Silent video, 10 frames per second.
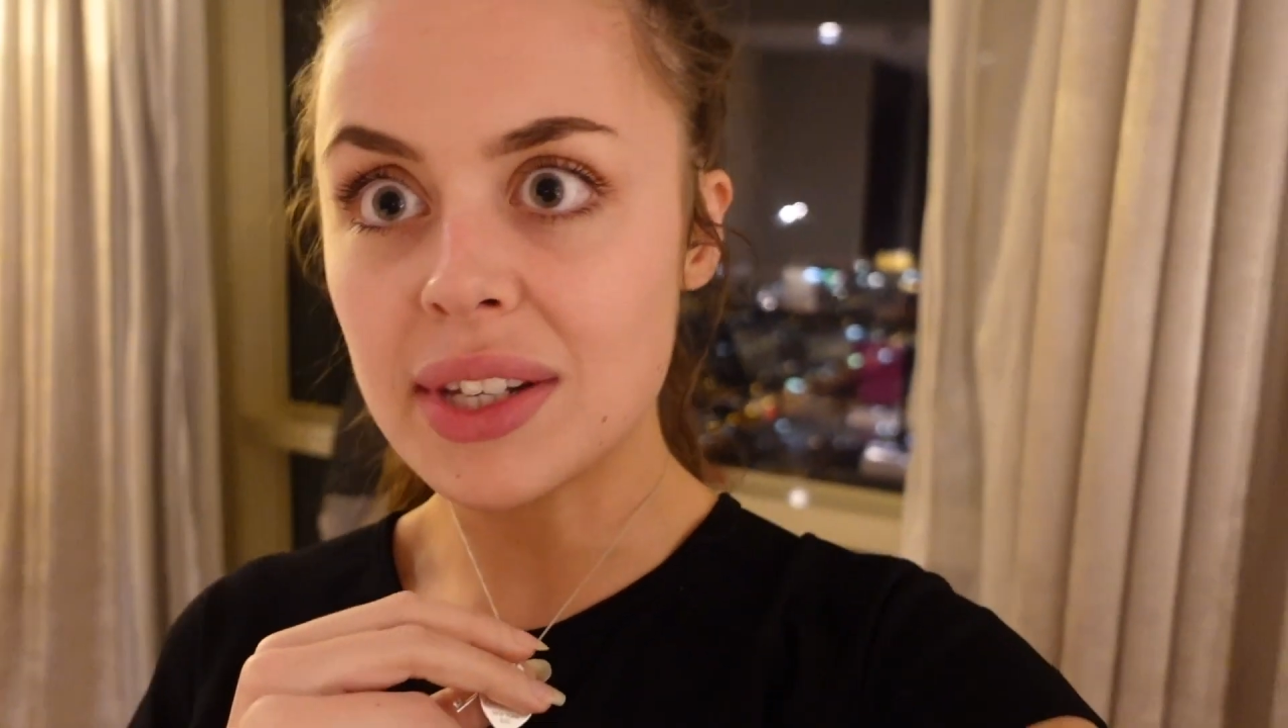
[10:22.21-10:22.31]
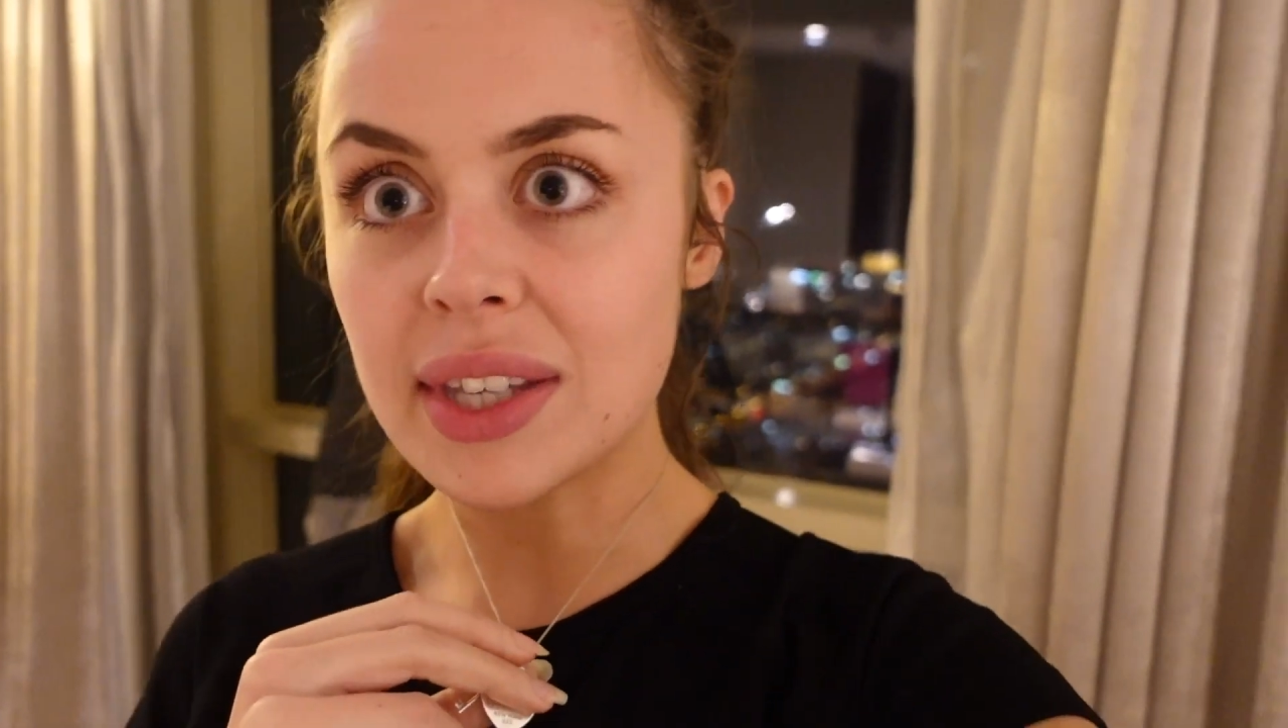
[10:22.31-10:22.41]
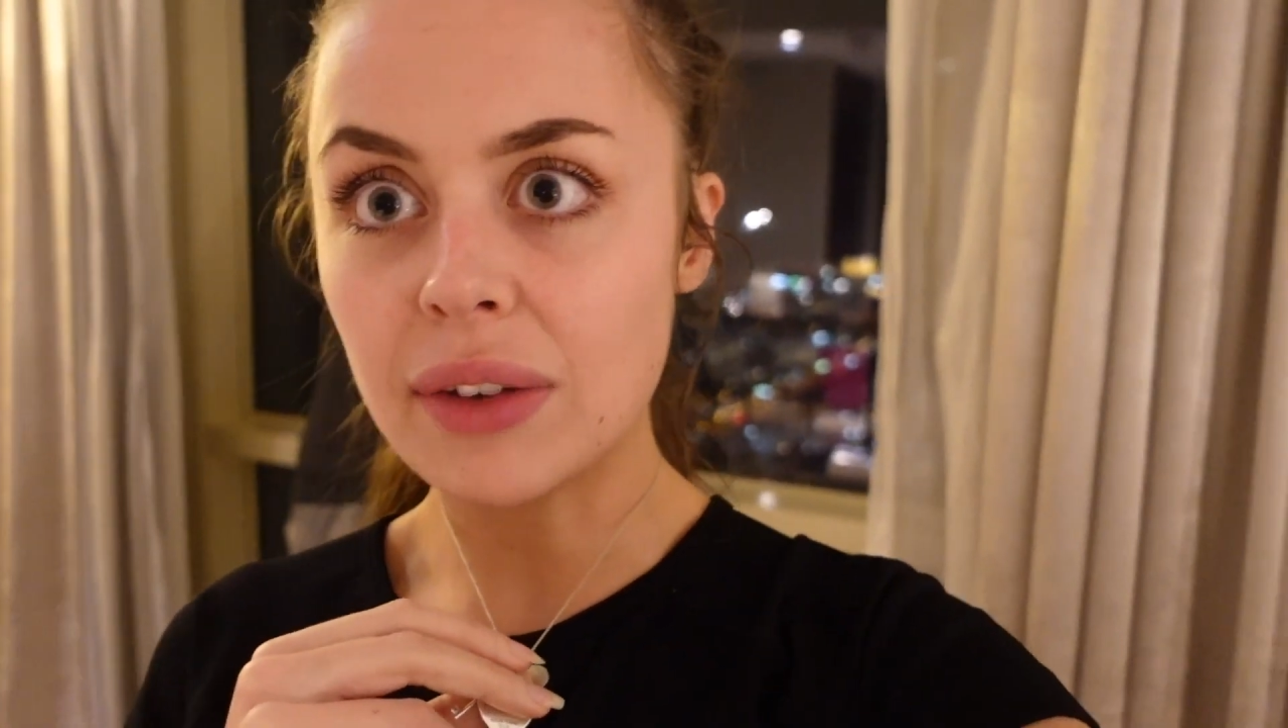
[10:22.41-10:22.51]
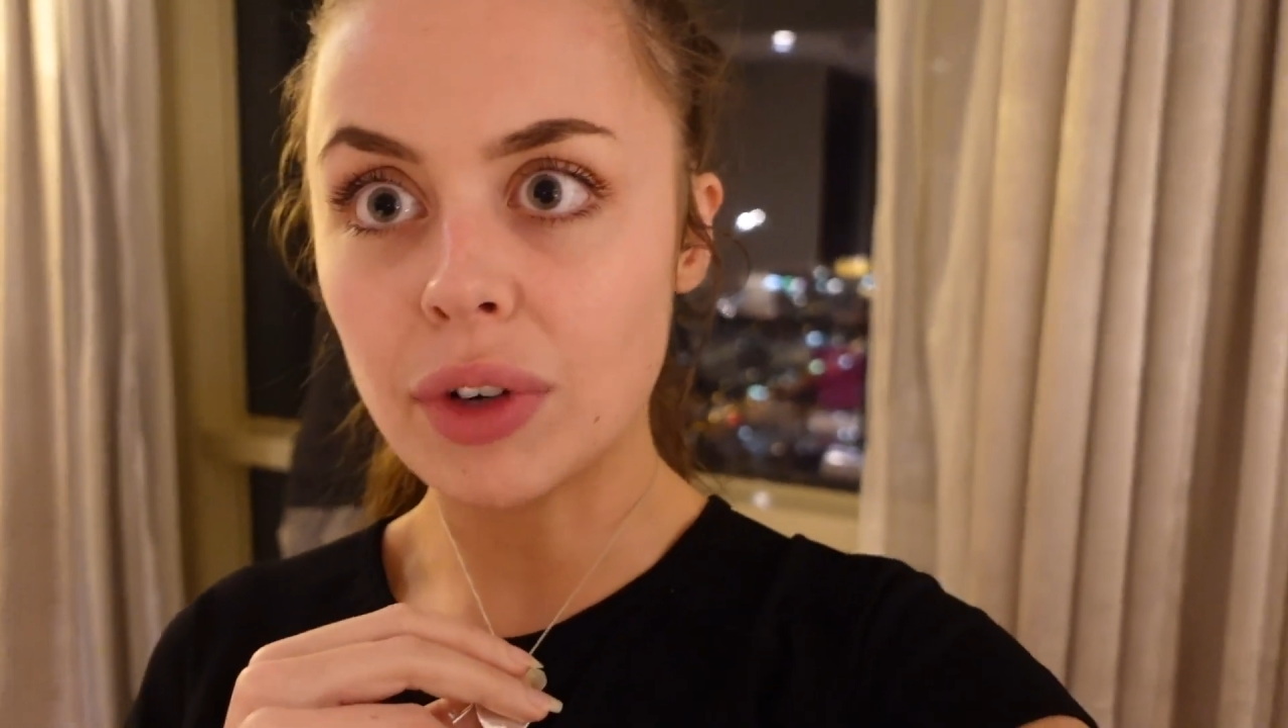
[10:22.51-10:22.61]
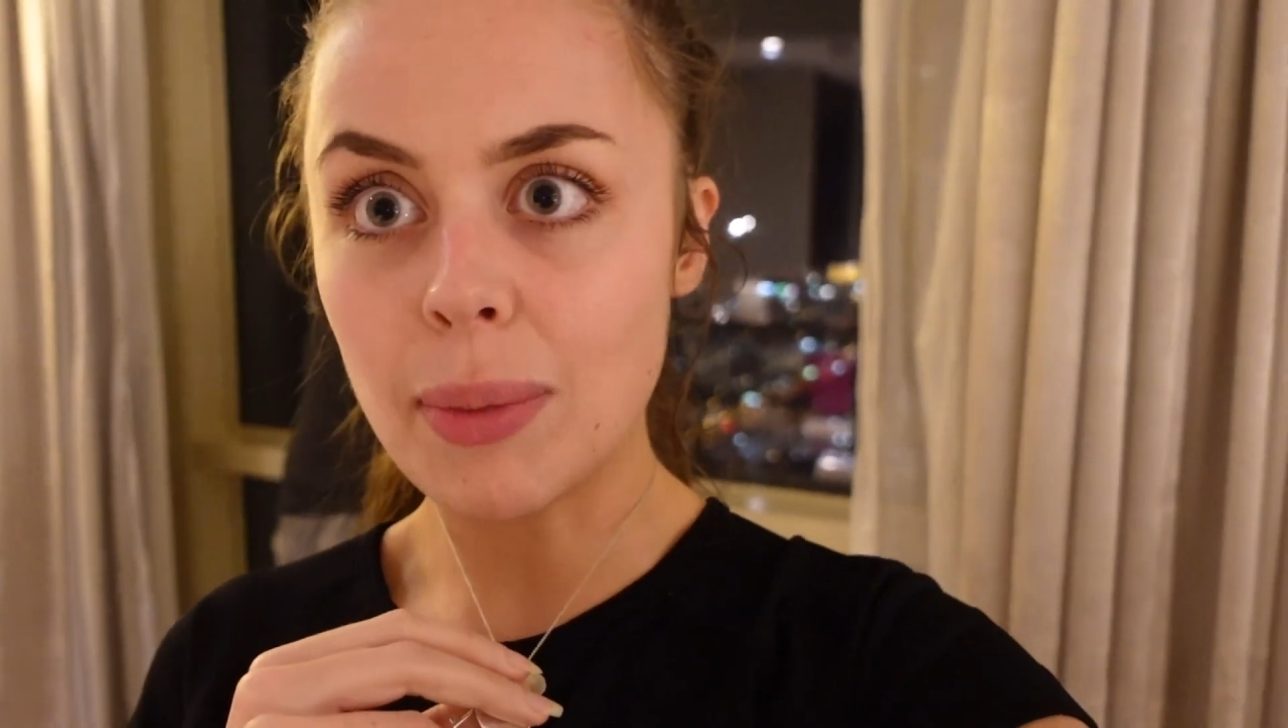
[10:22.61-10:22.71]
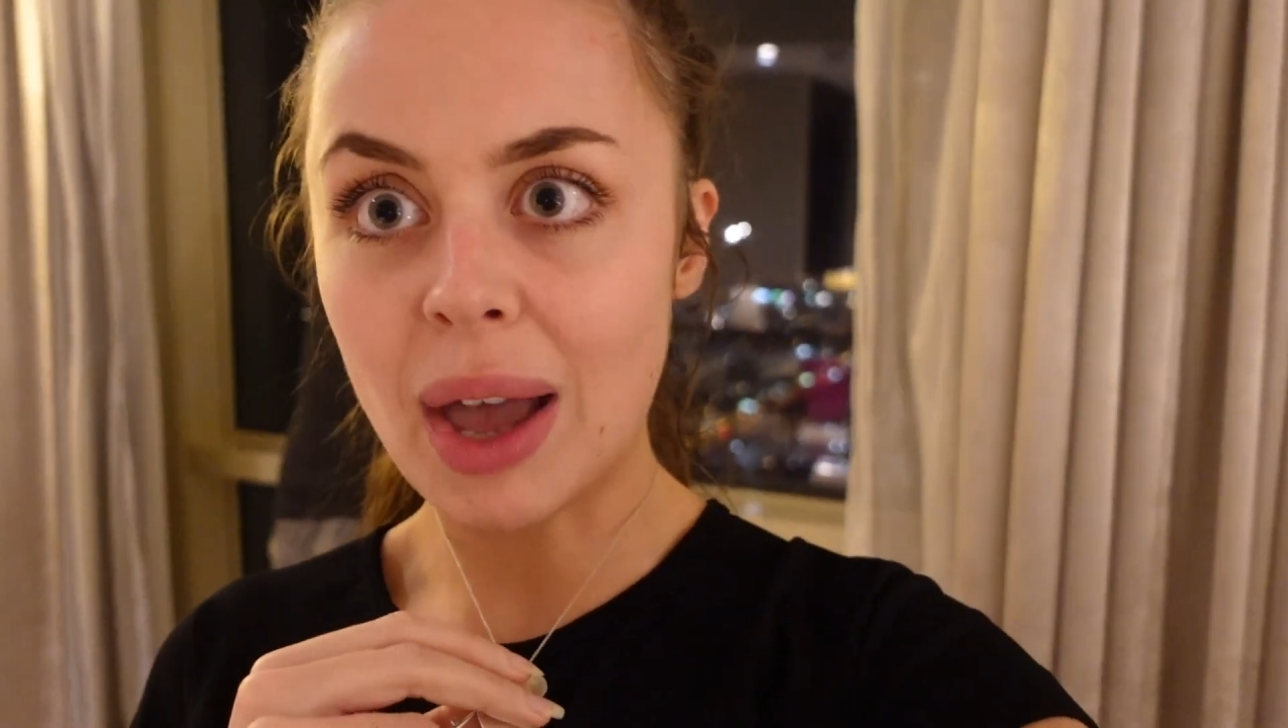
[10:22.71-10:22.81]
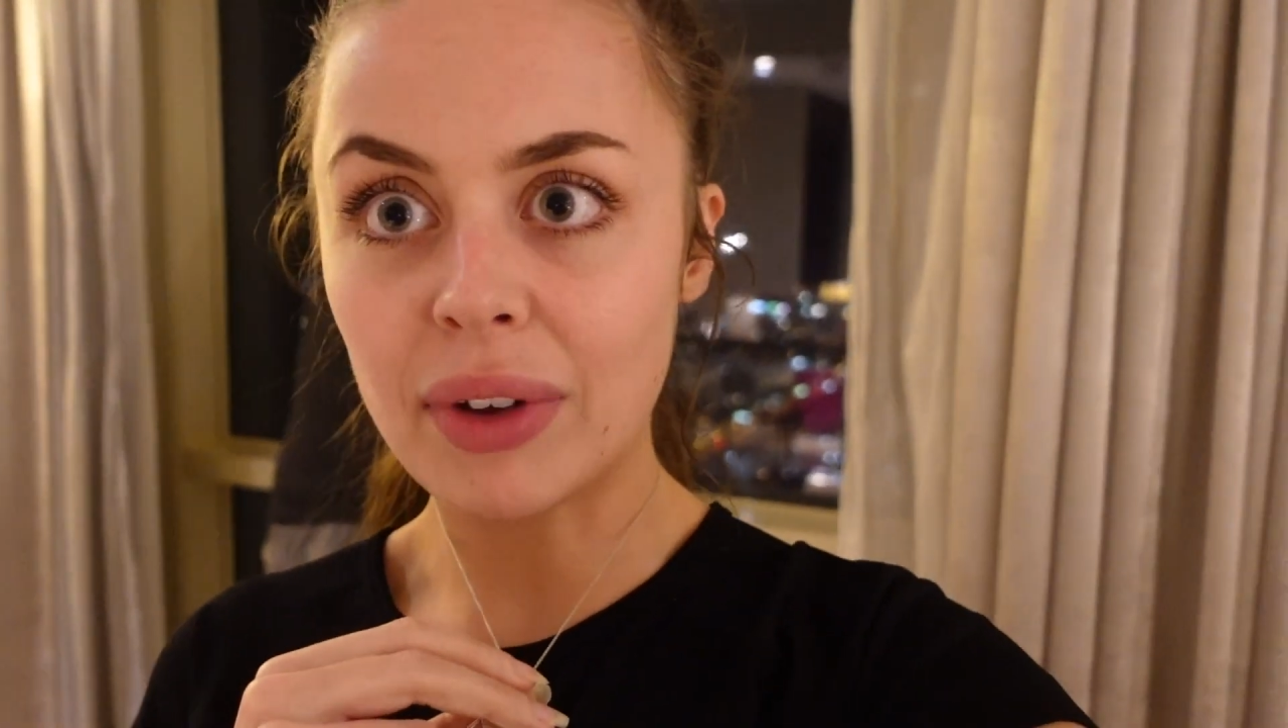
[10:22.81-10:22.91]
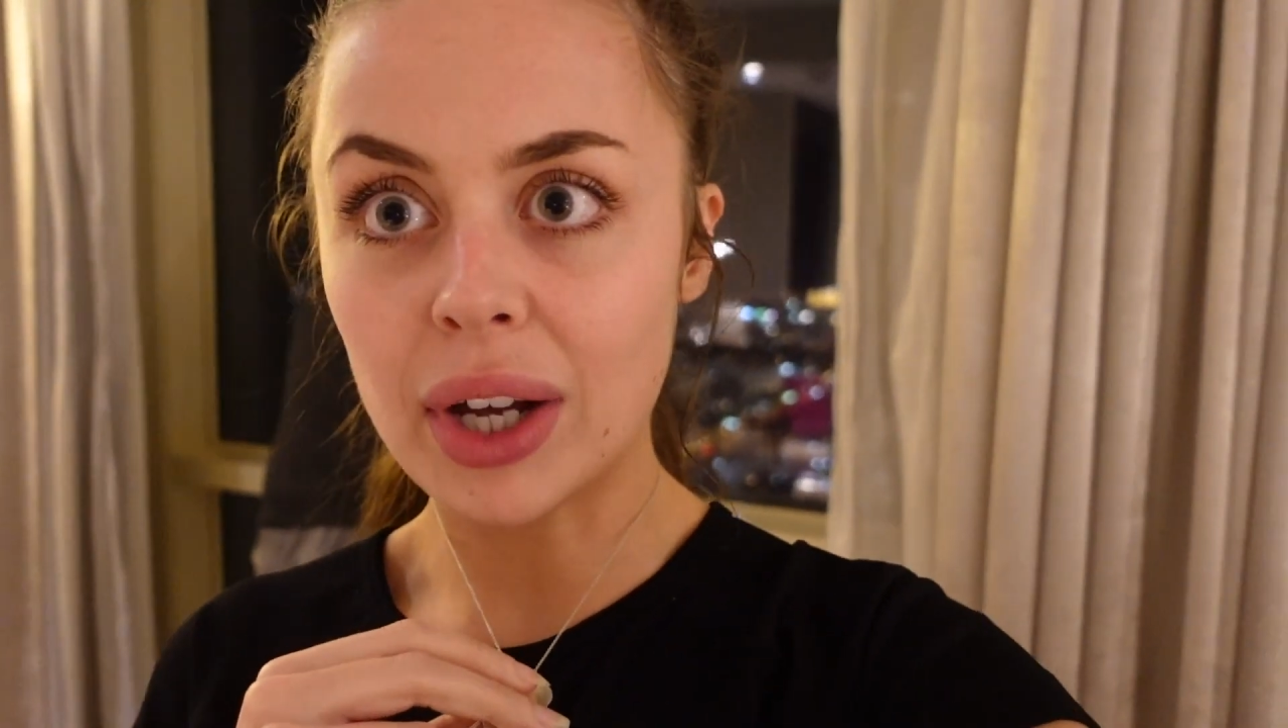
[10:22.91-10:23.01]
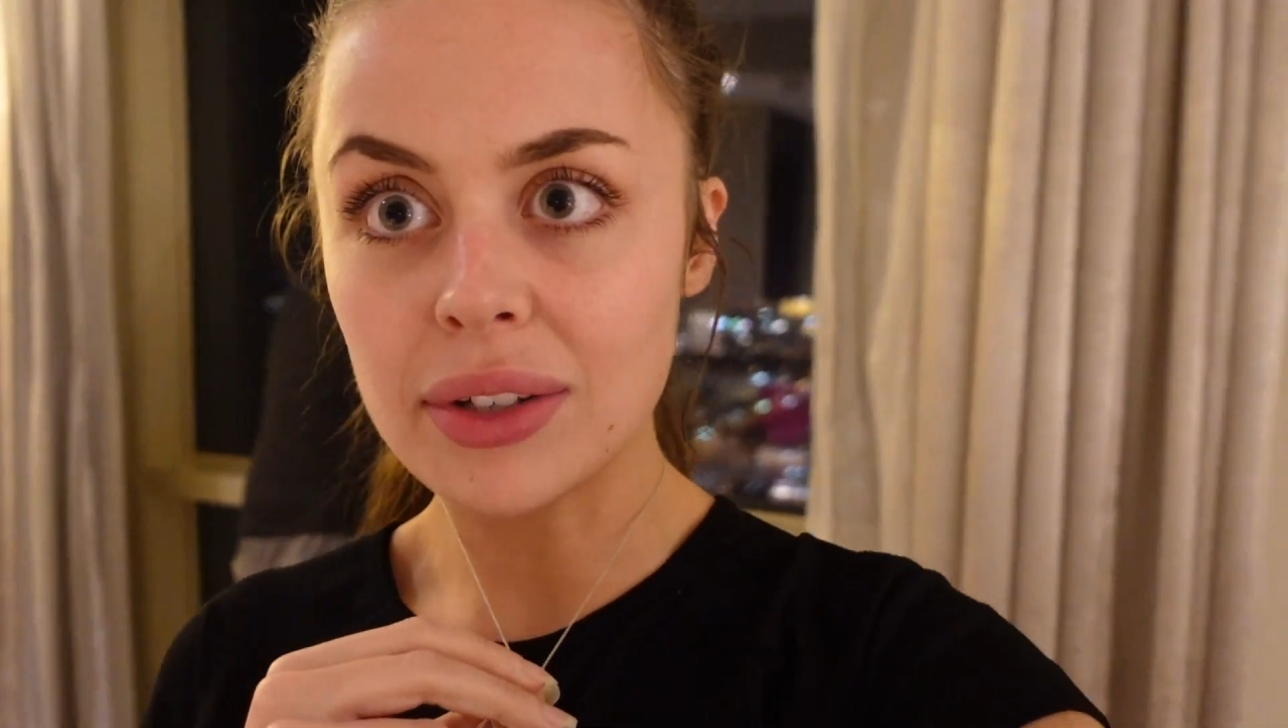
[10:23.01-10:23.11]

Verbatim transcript: insane room ever